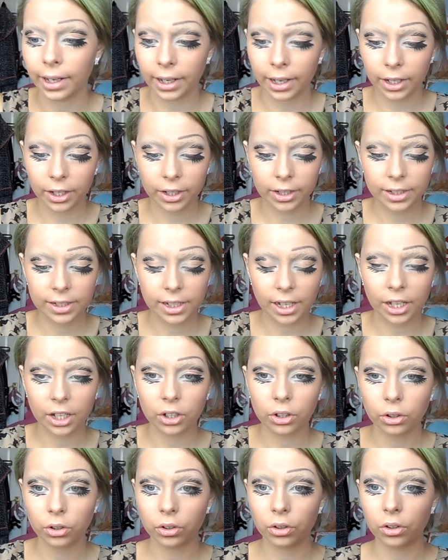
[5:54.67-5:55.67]
Right, now you can
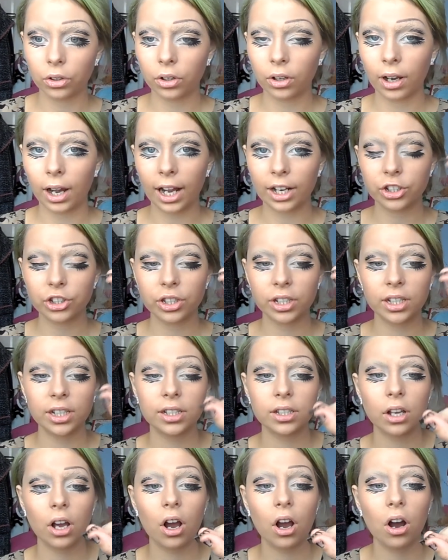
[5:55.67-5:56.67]
take your lash.
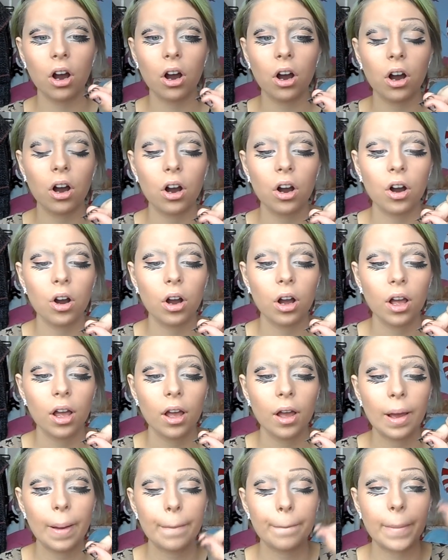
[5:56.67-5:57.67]
These are
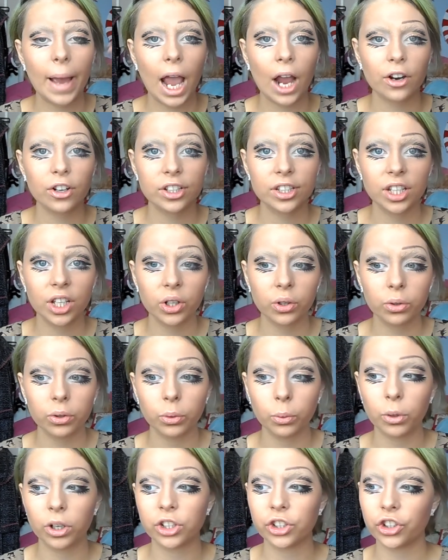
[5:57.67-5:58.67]
Paris
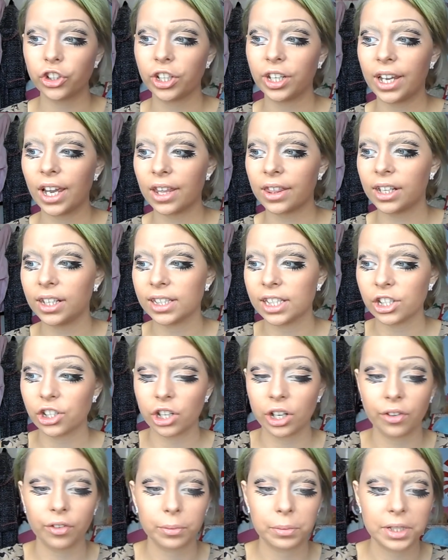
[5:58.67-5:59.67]
Hilton ones. You can get these
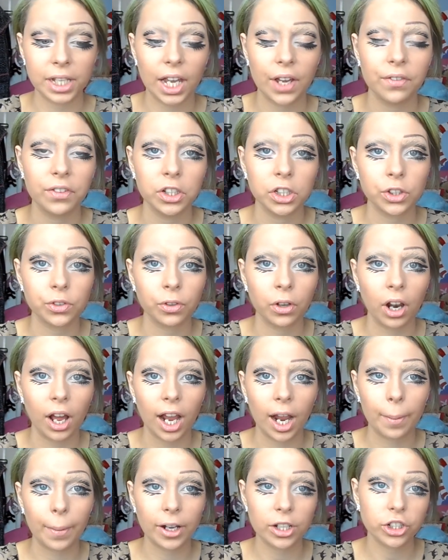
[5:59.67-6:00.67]
literally from Savers for
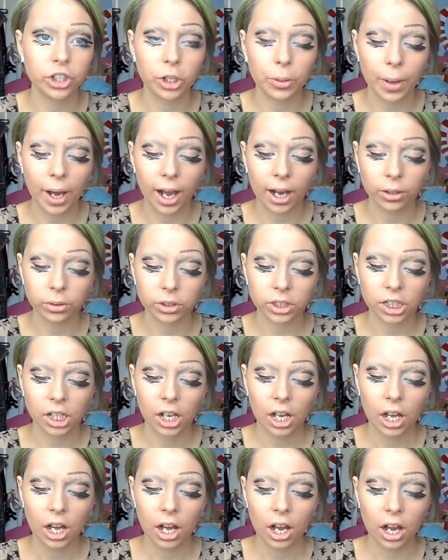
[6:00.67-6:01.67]
like about £2.
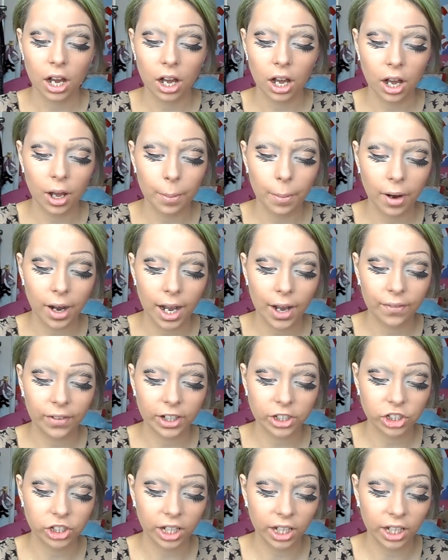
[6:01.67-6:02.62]
I've